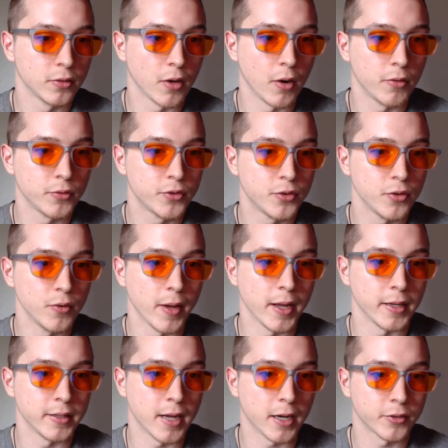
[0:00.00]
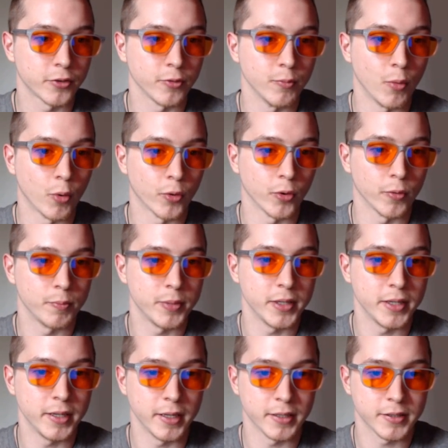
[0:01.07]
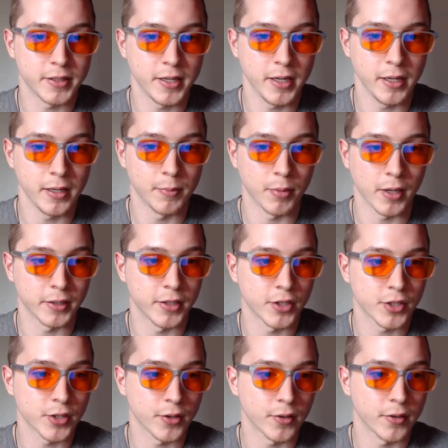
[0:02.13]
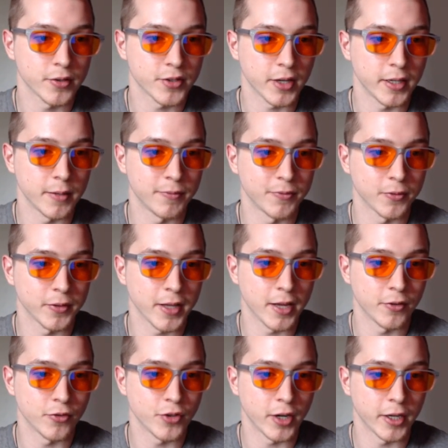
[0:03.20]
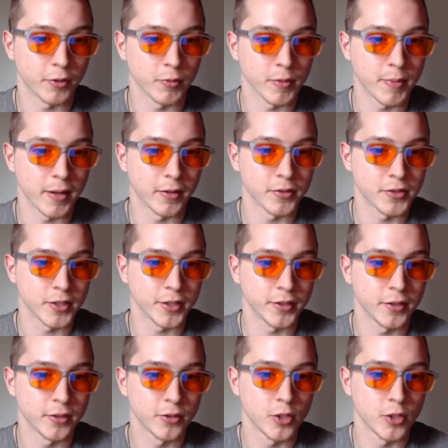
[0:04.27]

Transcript: Go to a Dr. Morter BEST practitioner, sign up for the energetic rebalancing.